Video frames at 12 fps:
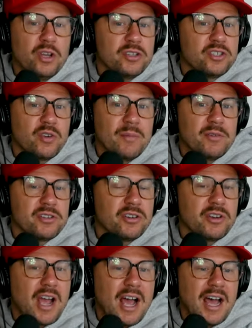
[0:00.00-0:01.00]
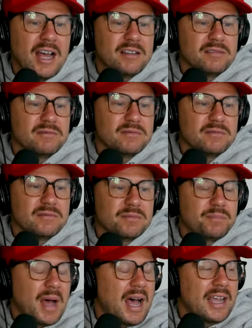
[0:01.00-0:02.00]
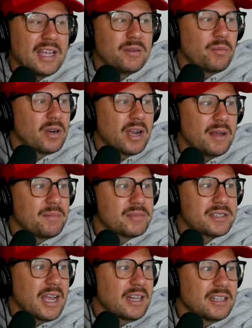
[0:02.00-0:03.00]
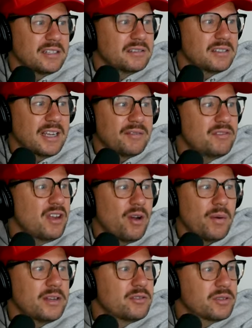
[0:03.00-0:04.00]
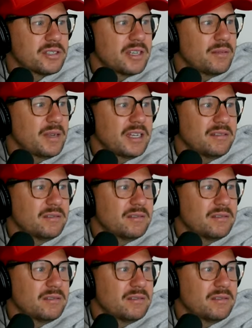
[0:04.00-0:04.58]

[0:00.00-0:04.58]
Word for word: Oh, no, no. Or? Streamers are not buying what I'm selling. They have no interest in me.